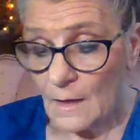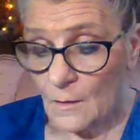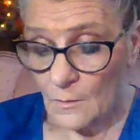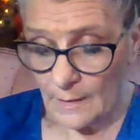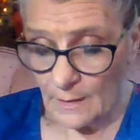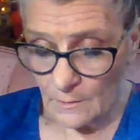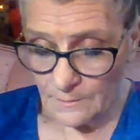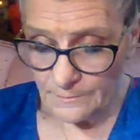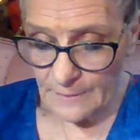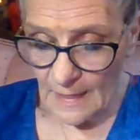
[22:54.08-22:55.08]
Oh well,
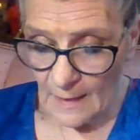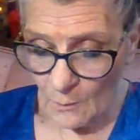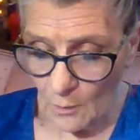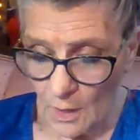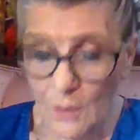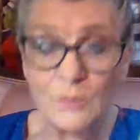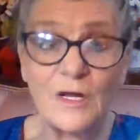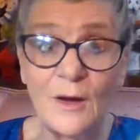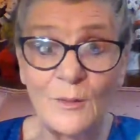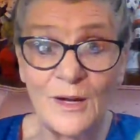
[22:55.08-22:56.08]
I won't hold
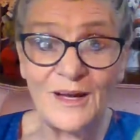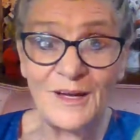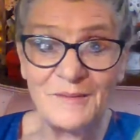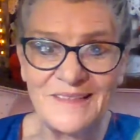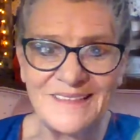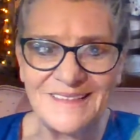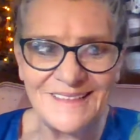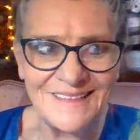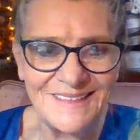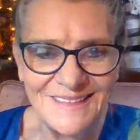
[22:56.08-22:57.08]
y'all up.
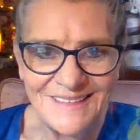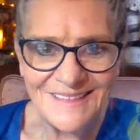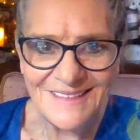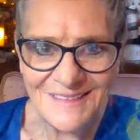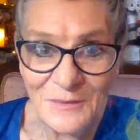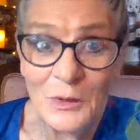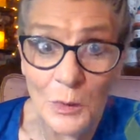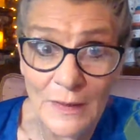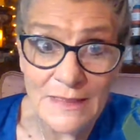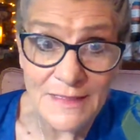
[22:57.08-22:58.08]
We'll
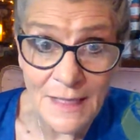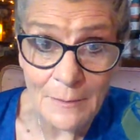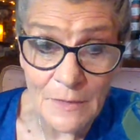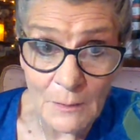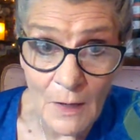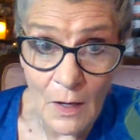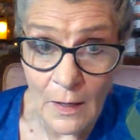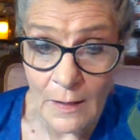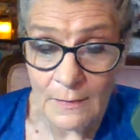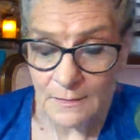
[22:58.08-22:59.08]
read something
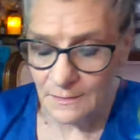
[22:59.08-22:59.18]
tomorrow.